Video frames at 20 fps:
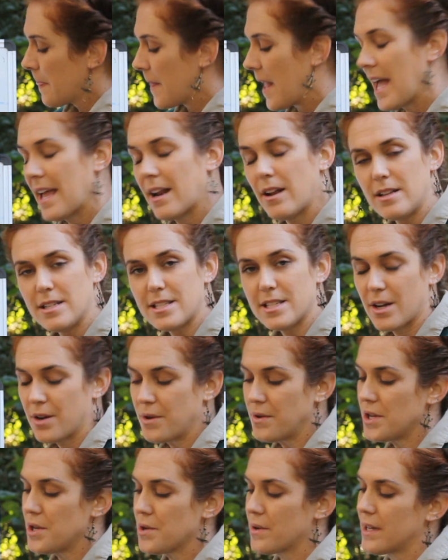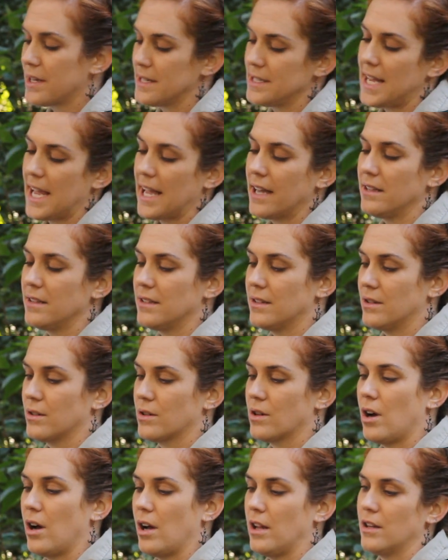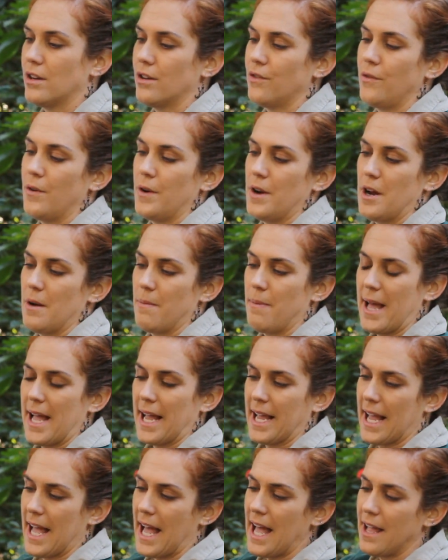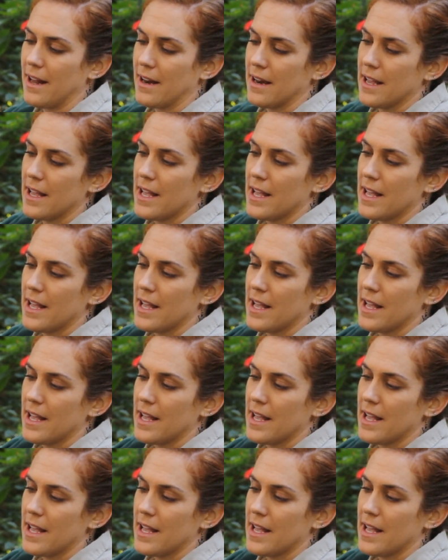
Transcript: And also, you can take a little collar for your pet cat